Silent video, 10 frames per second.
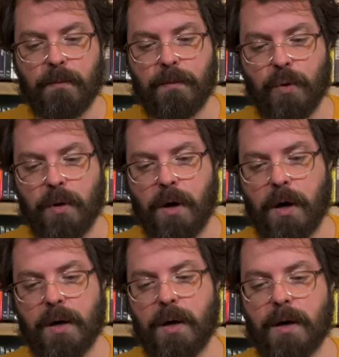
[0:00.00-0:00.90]
More
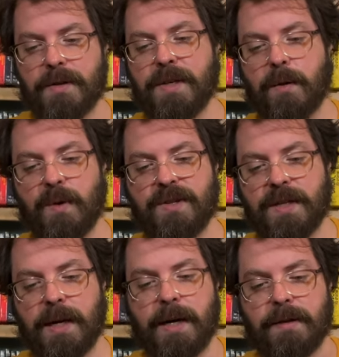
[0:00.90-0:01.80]
art cards here. Which
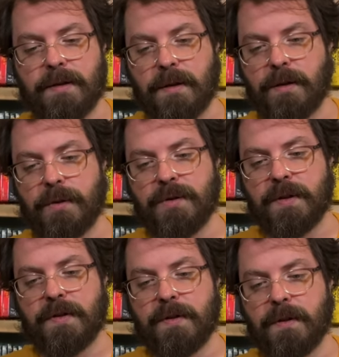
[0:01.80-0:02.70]
side is the
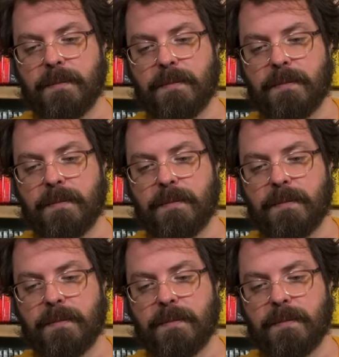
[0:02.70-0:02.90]
closest to...